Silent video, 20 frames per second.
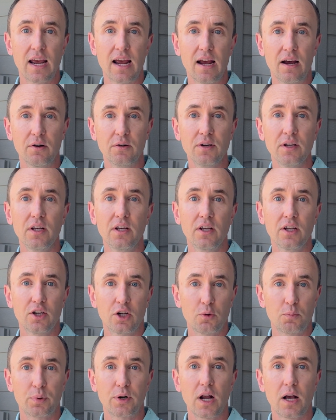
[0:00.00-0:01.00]
town,
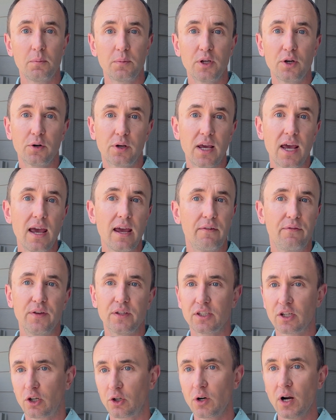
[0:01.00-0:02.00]
you're probably okay. If
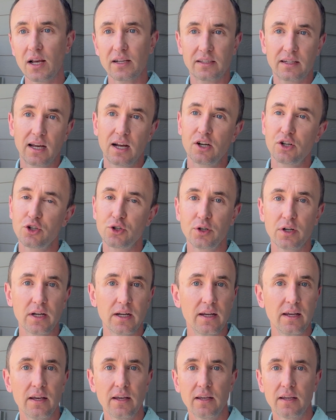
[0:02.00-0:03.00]
it's across
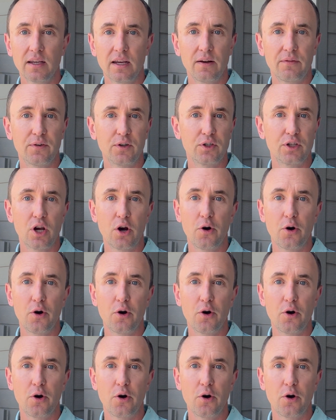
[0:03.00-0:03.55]
country, if you're